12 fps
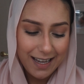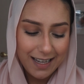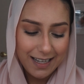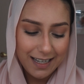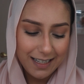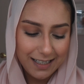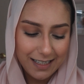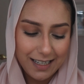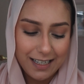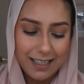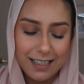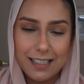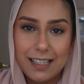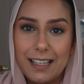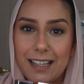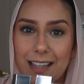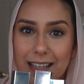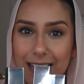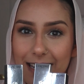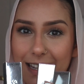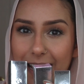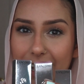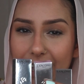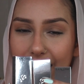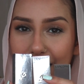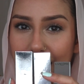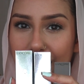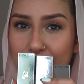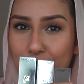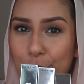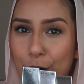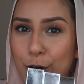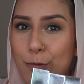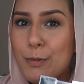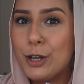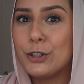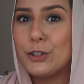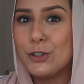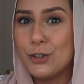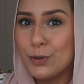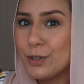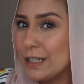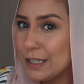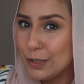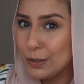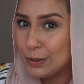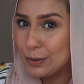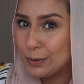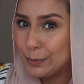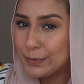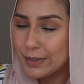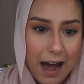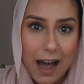It is the Lancome Juicy Tubes.